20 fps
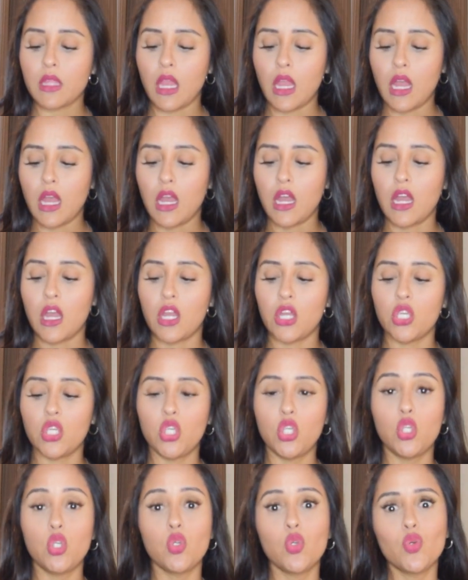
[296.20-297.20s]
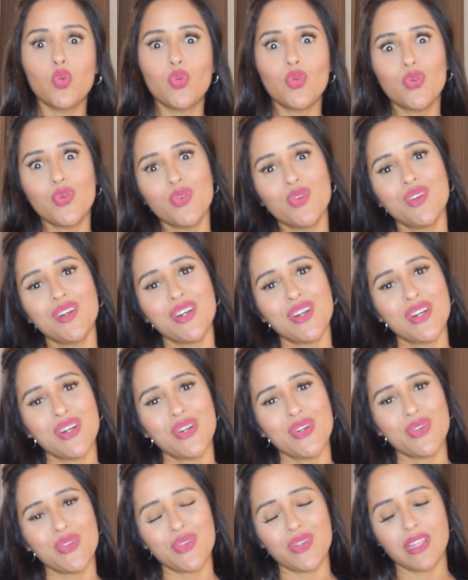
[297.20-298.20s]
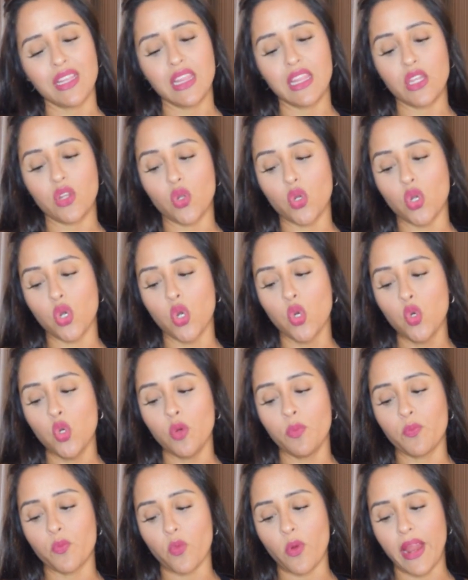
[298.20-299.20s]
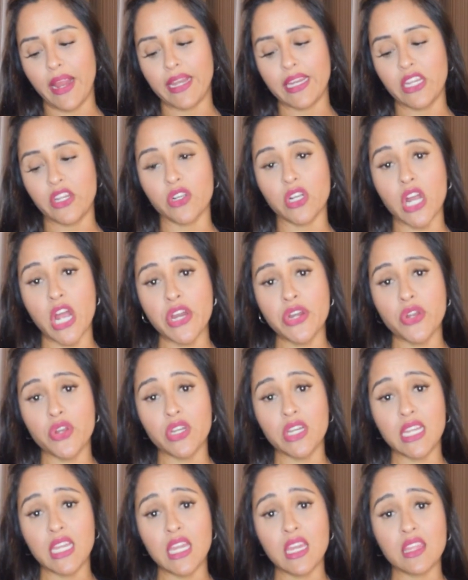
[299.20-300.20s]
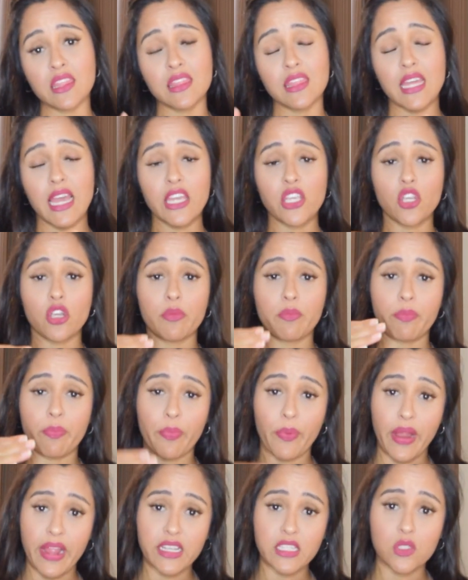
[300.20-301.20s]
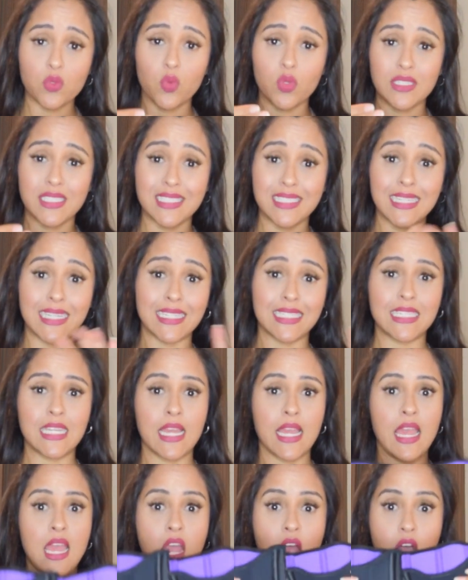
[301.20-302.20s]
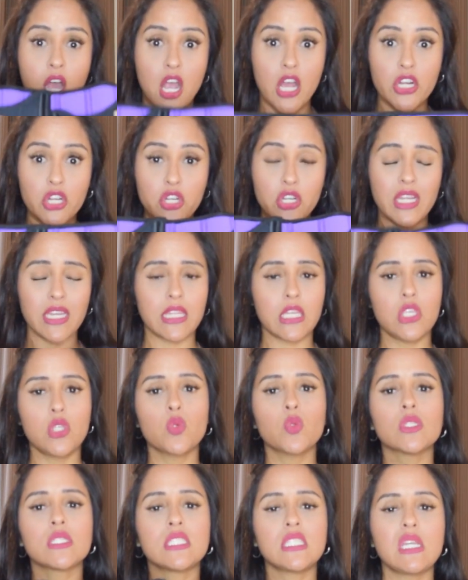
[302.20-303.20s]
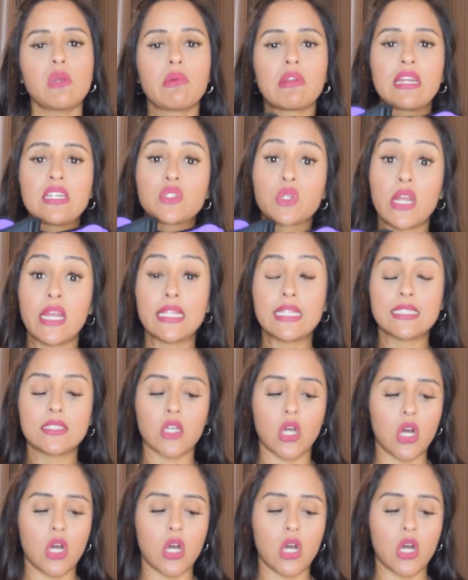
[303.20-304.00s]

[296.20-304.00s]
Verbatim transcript: uh, U little hoop right here underneath that your breast will sit underneath. And you will see when I try this